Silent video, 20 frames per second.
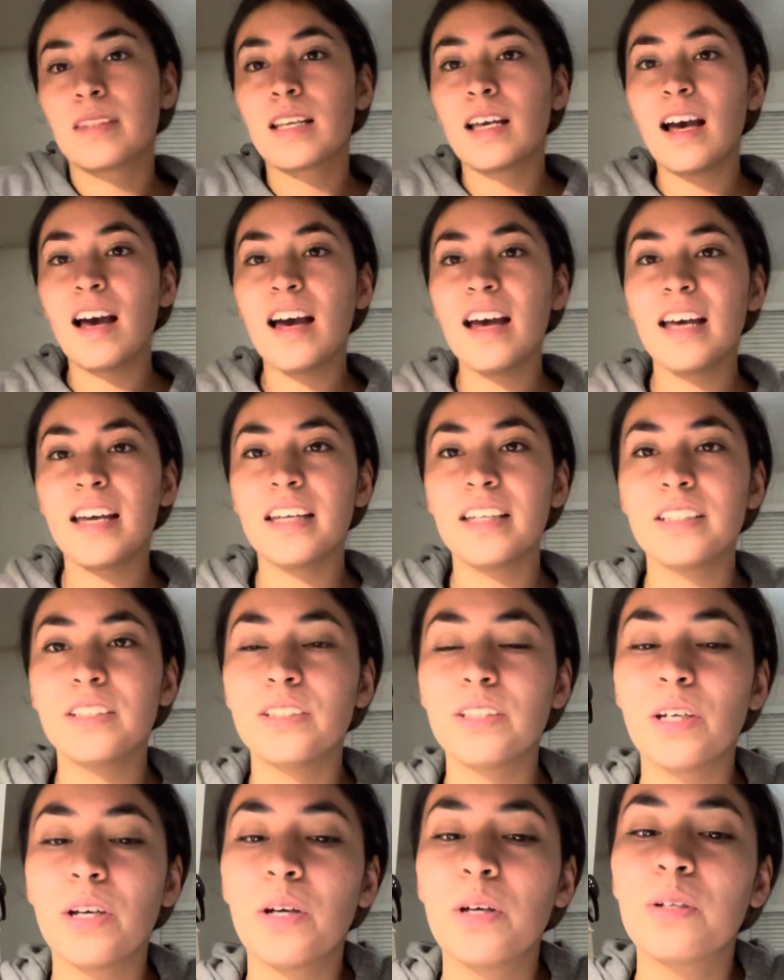Hi,
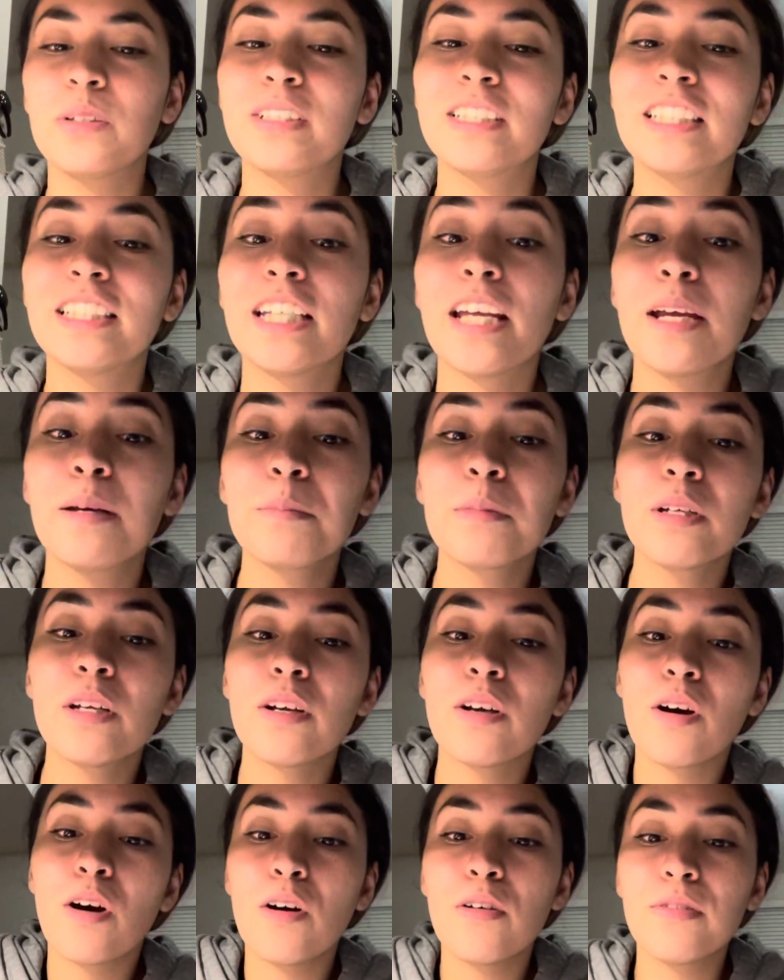so today I'm going to
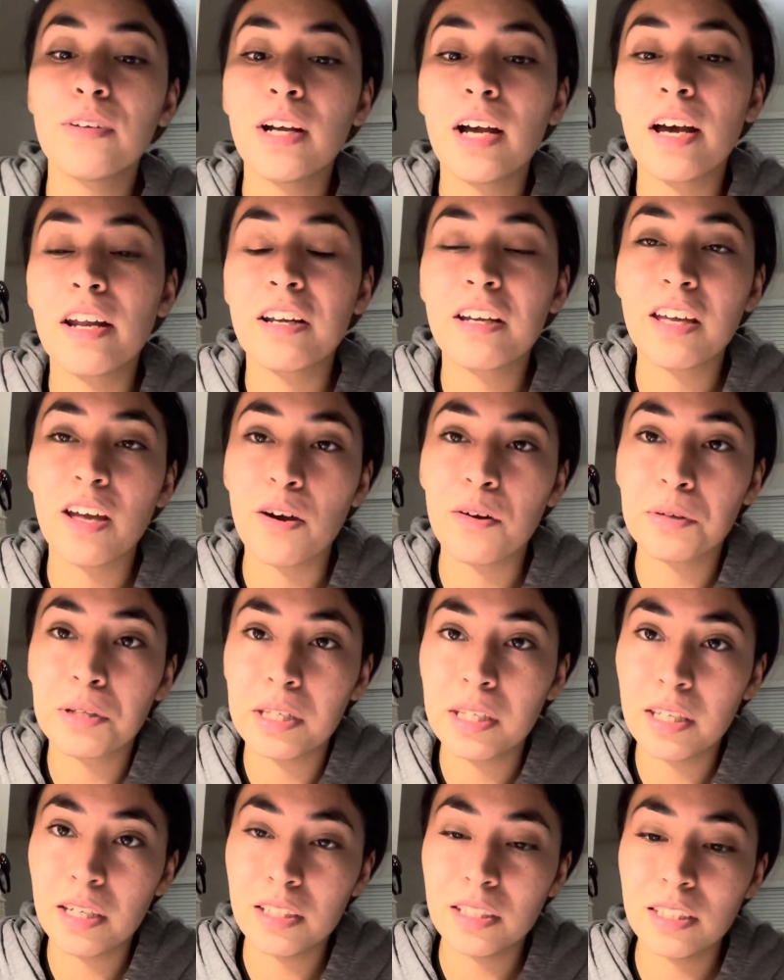go over how to
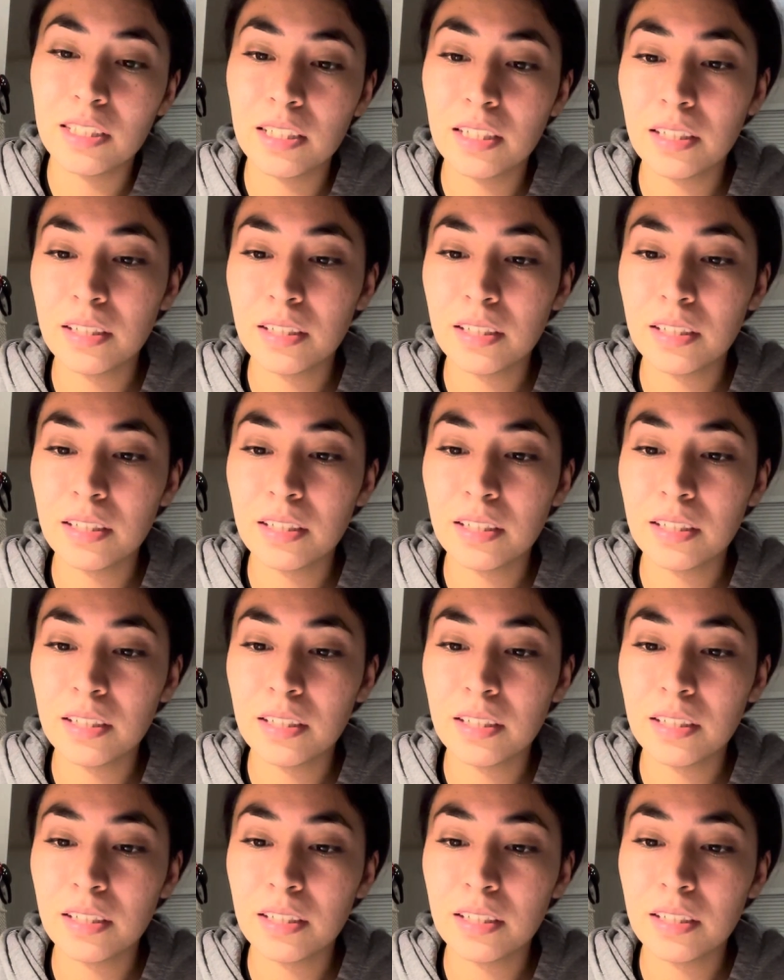calculate Z